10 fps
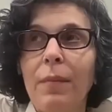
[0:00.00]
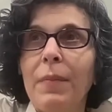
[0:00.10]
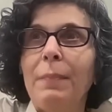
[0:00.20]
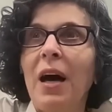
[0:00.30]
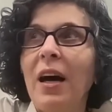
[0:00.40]

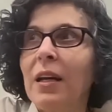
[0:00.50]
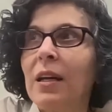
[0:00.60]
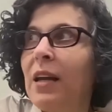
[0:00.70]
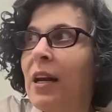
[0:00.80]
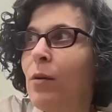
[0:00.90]
I'm
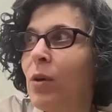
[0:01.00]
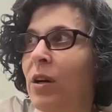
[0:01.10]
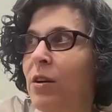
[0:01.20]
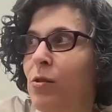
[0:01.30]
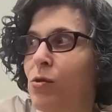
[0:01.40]
nodding, and
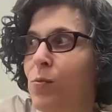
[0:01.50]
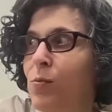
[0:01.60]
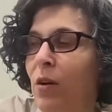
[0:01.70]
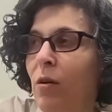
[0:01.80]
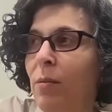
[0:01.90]
anyone on here
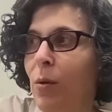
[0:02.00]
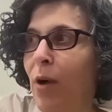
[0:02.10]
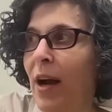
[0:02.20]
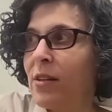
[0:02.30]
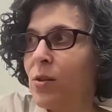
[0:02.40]
who's been in
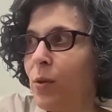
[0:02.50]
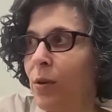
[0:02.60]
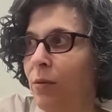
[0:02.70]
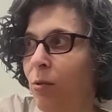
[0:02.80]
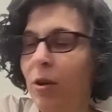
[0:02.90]
criminal practice
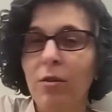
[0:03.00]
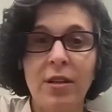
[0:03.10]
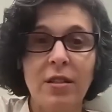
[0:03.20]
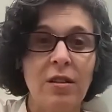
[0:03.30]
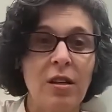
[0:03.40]
will
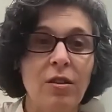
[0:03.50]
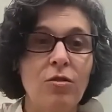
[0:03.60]
know this.